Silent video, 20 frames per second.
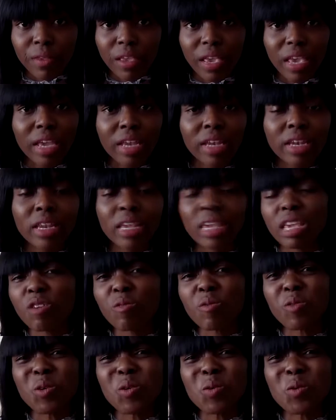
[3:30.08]
and
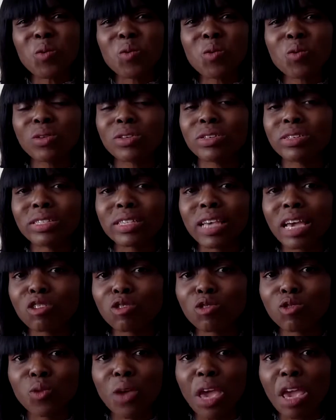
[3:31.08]
if you decide to
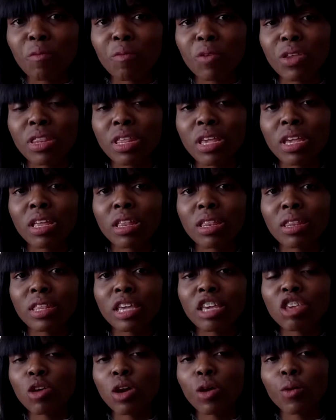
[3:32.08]
do everything
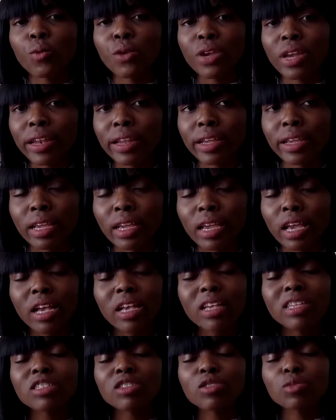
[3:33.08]
then you're really
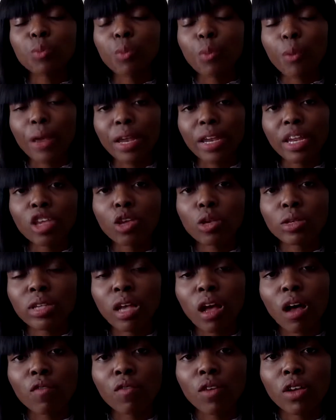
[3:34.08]
spreading
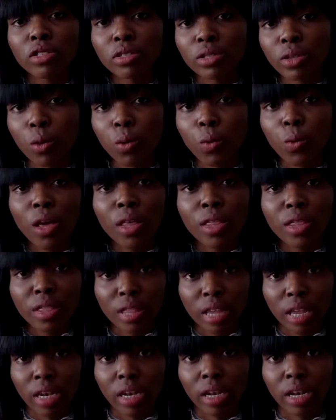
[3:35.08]
yourself so
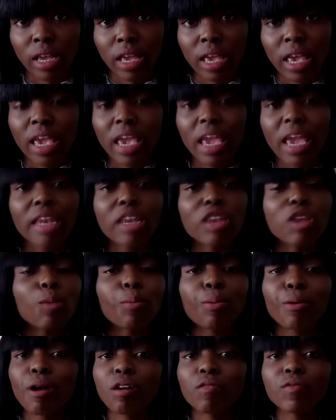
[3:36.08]
thin, and your
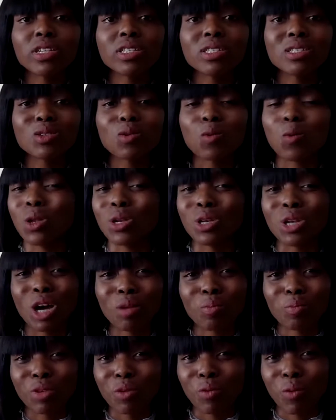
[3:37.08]
profits will
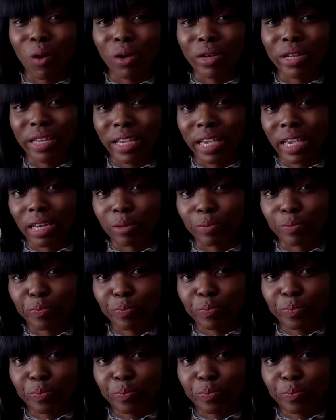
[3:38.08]
not be rolling in.